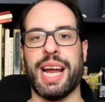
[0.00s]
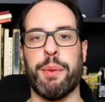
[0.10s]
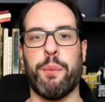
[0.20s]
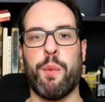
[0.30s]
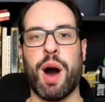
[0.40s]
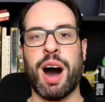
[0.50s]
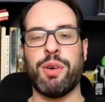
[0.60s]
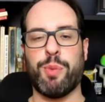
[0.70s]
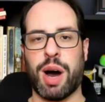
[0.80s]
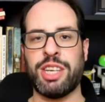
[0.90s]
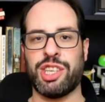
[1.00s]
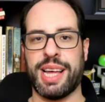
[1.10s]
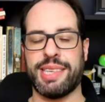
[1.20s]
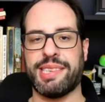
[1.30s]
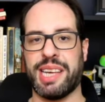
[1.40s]
And while watch
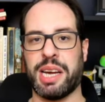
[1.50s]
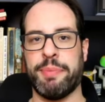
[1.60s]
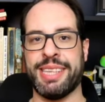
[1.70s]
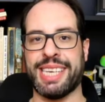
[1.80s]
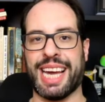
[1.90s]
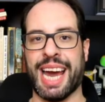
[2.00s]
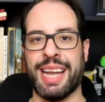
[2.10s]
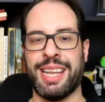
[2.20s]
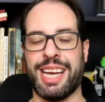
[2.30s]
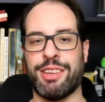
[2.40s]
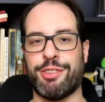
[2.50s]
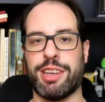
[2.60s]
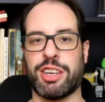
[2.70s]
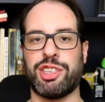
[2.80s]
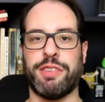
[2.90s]
that segment again, the
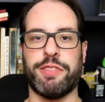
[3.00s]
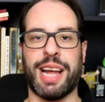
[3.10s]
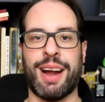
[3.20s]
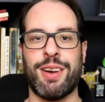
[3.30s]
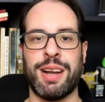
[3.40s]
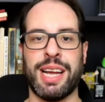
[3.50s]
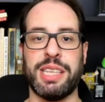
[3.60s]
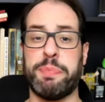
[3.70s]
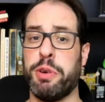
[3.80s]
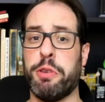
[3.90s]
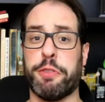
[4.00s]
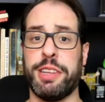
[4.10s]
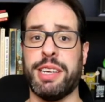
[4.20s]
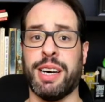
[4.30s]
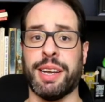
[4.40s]
introduction of Laerryn, it's
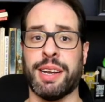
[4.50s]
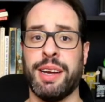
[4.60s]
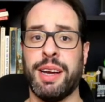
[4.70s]
beautifully done.